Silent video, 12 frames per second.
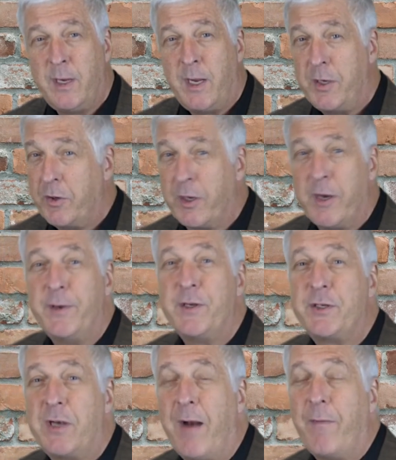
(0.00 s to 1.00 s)
You're going to
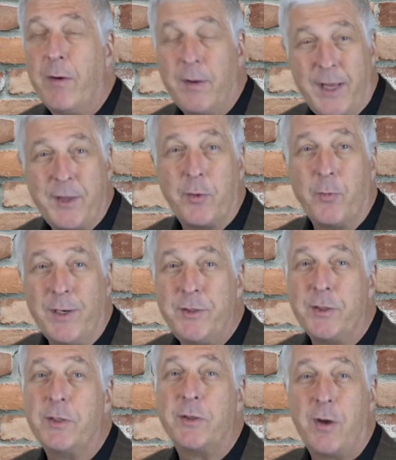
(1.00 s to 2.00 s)
discover that the
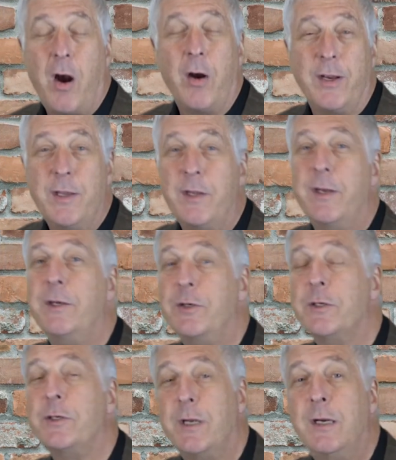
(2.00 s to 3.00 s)
riches are in the
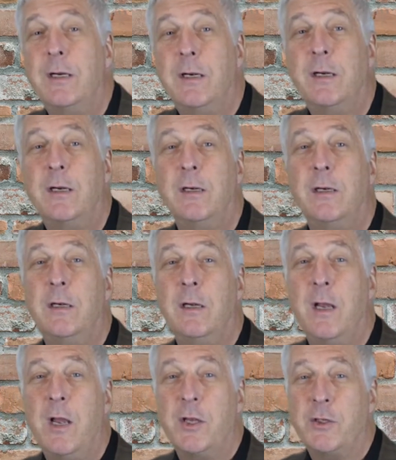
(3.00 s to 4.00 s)
niches.
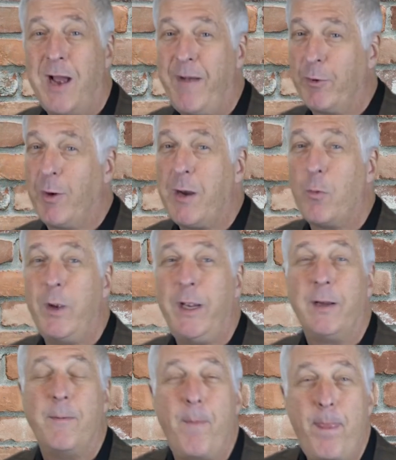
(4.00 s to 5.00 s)
So have a great
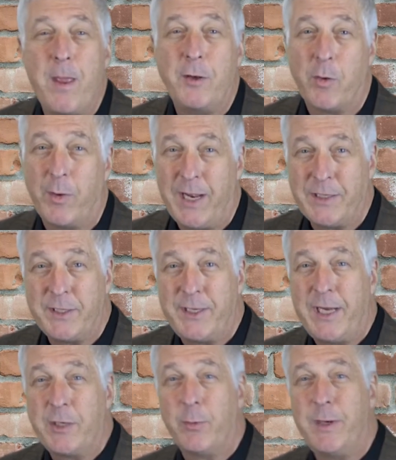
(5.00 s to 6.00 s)
week. Don't
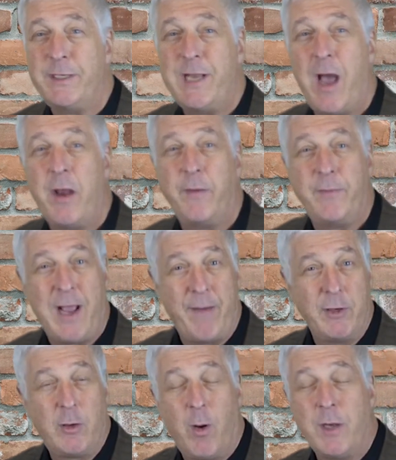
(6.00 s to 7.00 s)
hesitate to reach out if you have
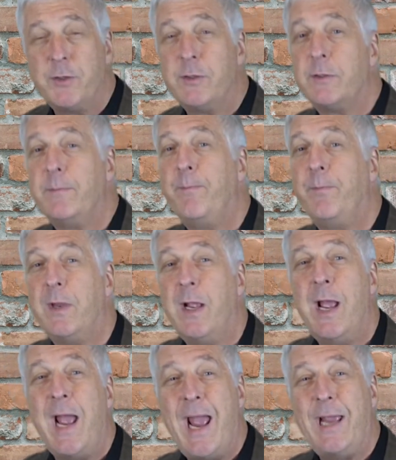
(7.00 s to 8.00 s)
any questions.
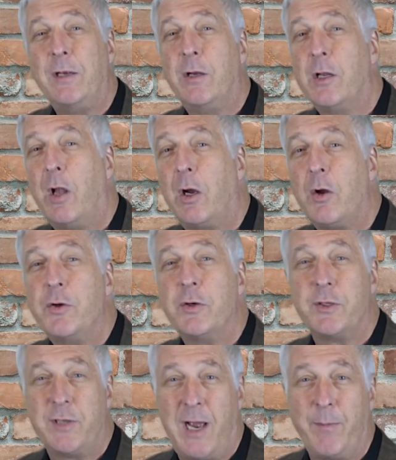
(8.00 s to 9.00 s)
Hey, and good luck on your
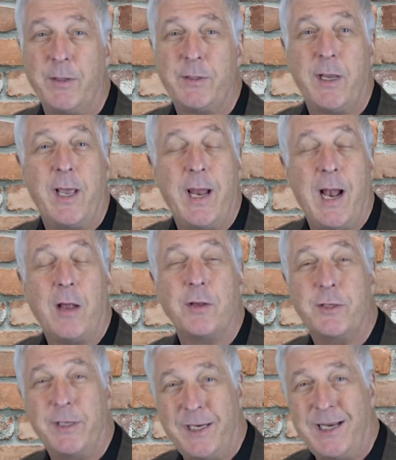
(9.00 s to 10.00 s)
assignments, and I'll
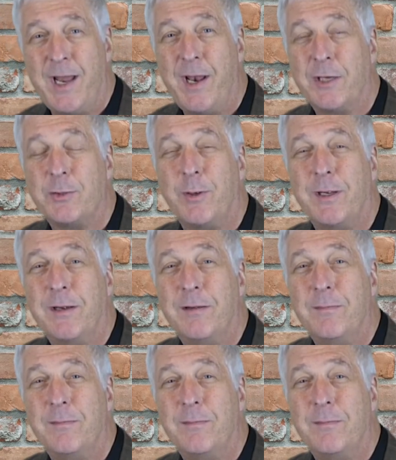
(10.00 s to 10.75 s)
see you again next week.